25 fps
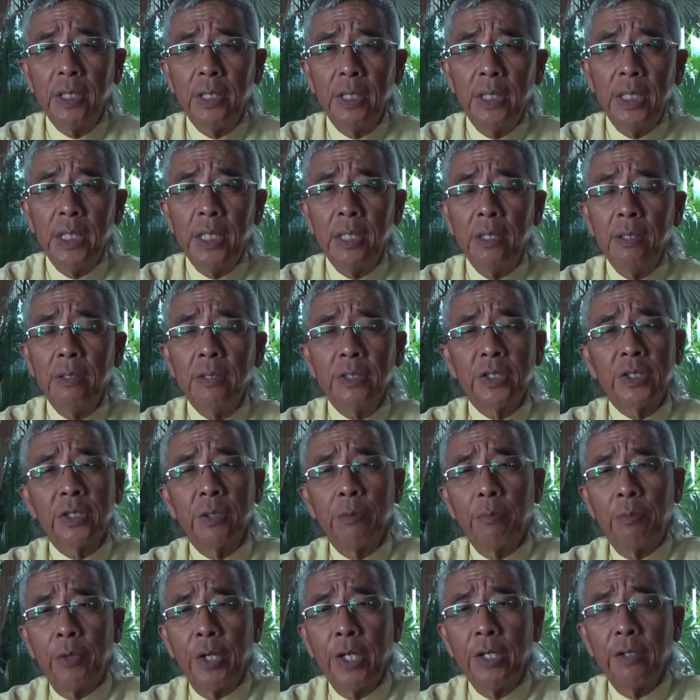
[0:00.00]
He is the
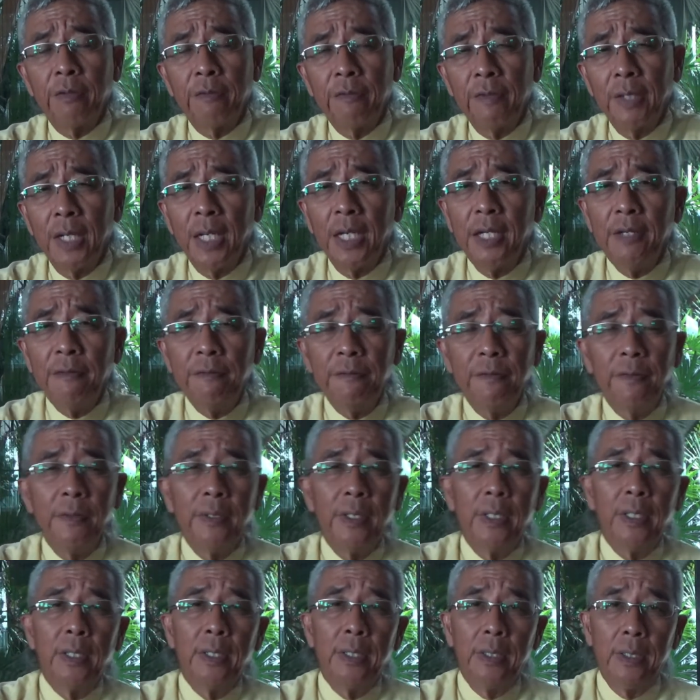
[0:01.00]
bread of life.
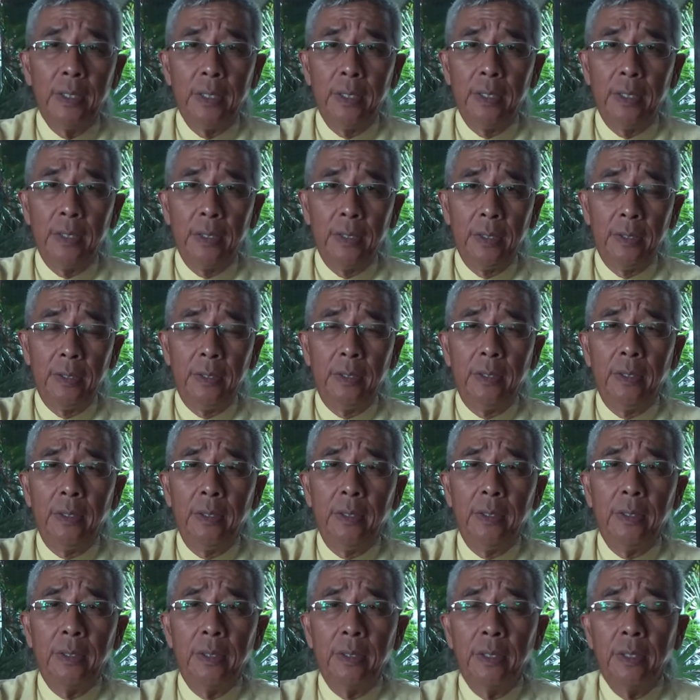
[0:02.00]

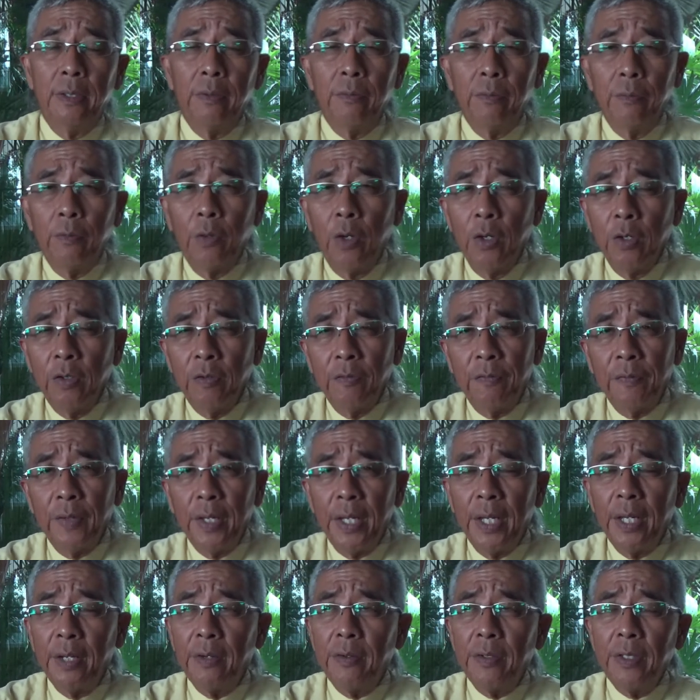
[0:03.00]
The rod of
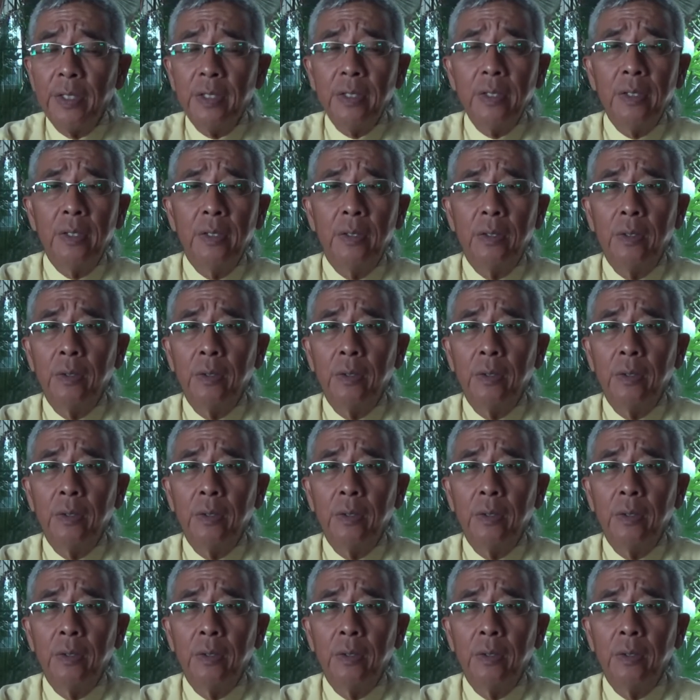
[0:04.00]
Aaron